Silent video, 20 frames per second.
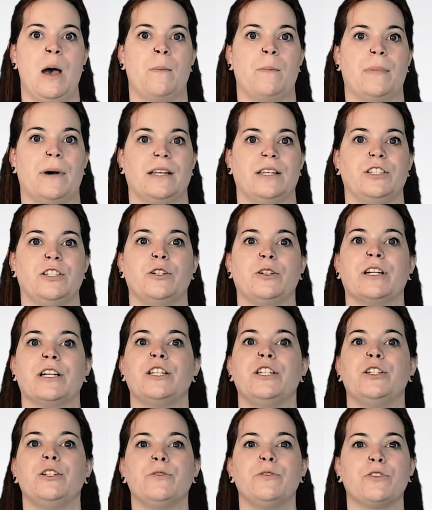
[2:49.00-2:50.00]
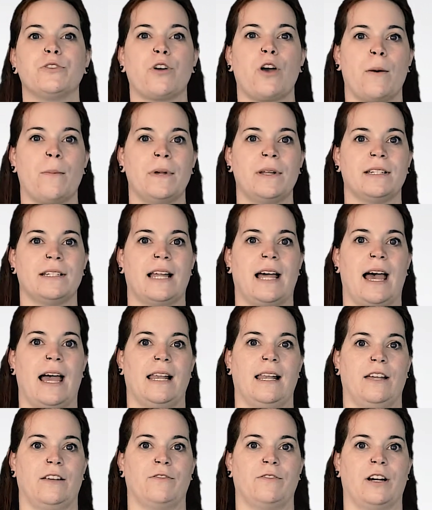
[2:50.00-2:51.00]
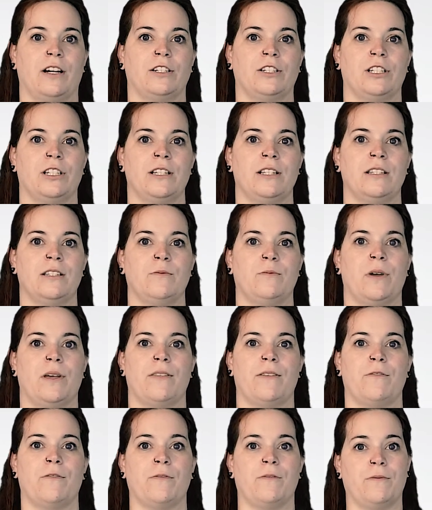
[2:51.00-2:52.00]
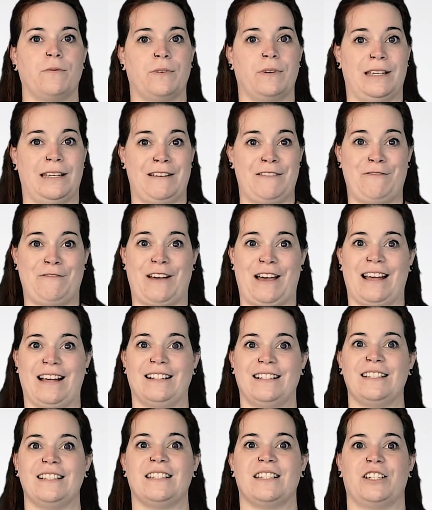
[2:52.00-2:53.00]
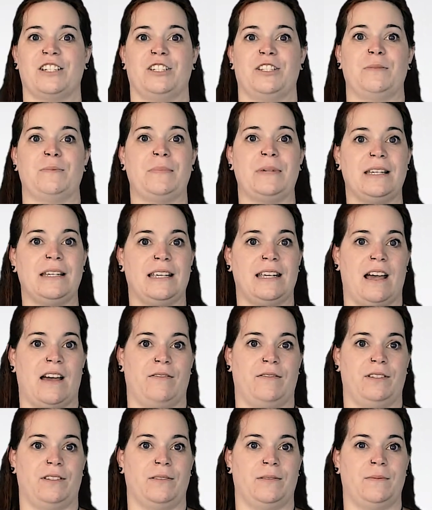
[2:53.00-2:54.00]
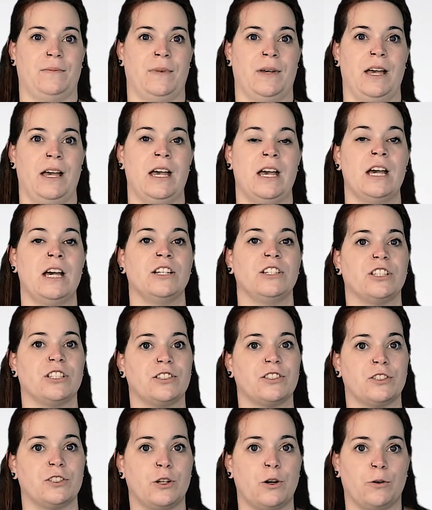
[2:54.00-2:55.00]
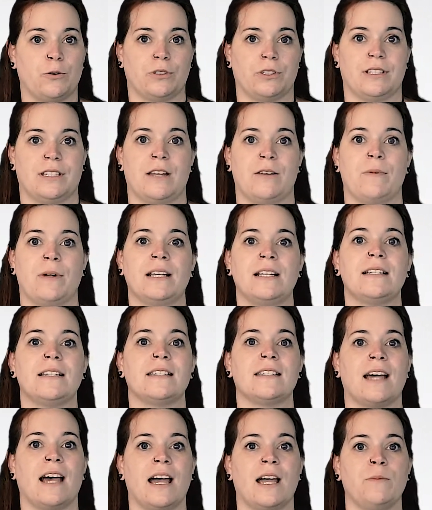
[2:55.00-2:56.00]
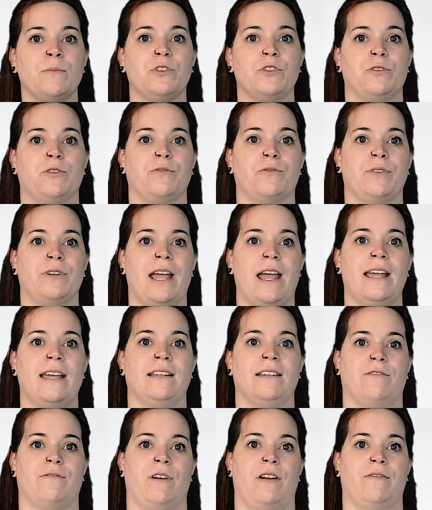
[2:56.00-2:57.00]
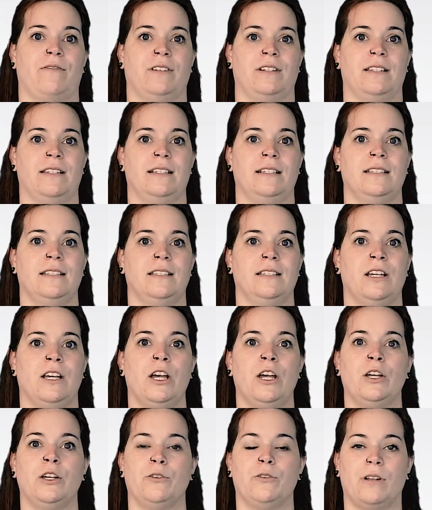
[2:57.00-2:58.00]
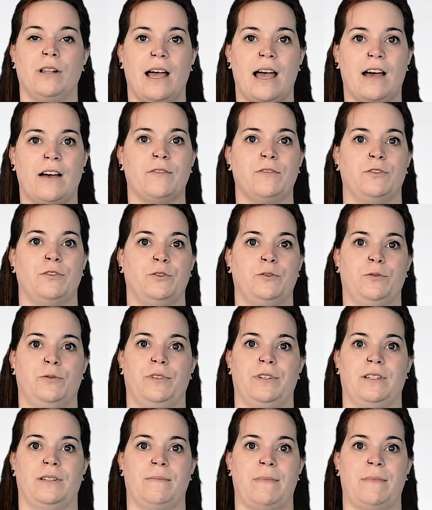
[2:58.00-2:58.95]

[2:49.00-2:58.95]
but you can use comment and highlight functions within files such as PDFs. Just note that when it's time to create a reference list, you'll have to do this